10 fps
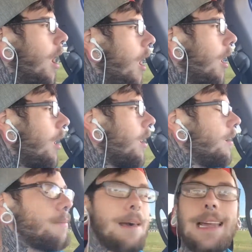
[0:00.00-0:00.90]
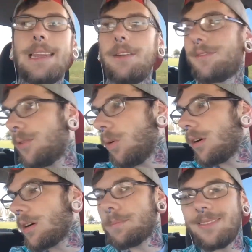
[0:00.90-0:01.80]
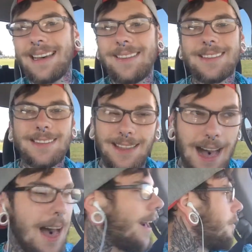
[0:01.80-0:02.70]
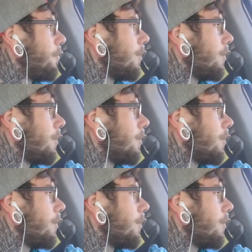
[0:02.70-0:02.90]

are mainly for Playlist Live.